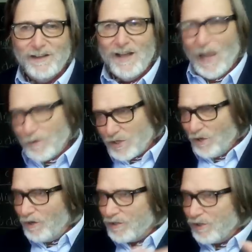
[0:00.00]
I would
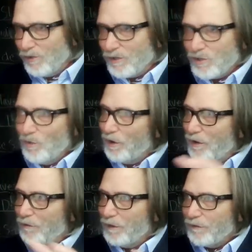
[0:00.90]
turn to the
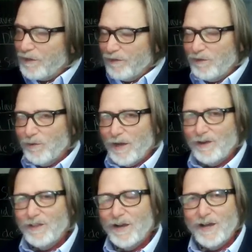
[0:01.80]
250 of you out
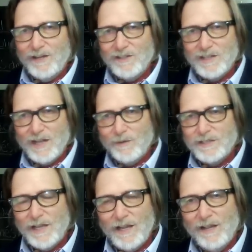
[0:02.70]
in the audience and I would
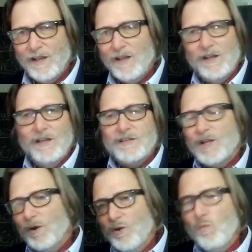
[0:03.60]
say,
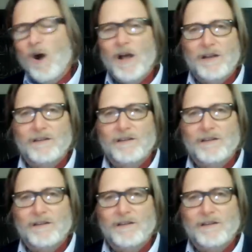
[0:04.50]
so who won?